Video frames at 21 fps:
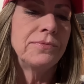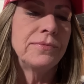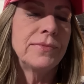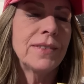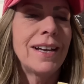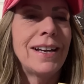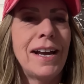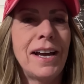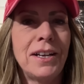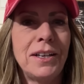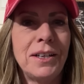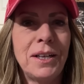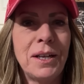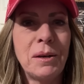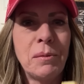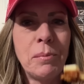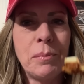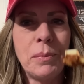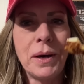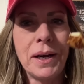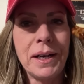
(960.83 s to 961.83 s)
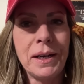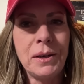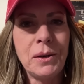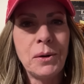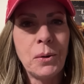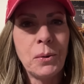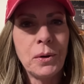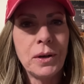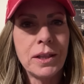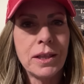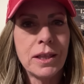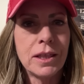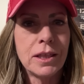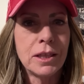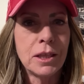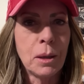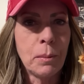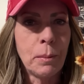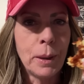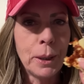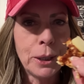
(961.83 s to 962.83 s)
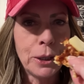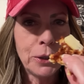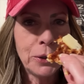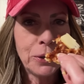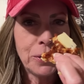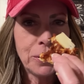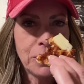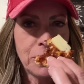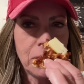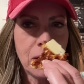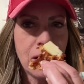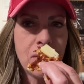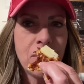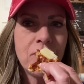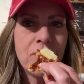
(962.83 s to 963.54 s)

I had to get a bite with the butter.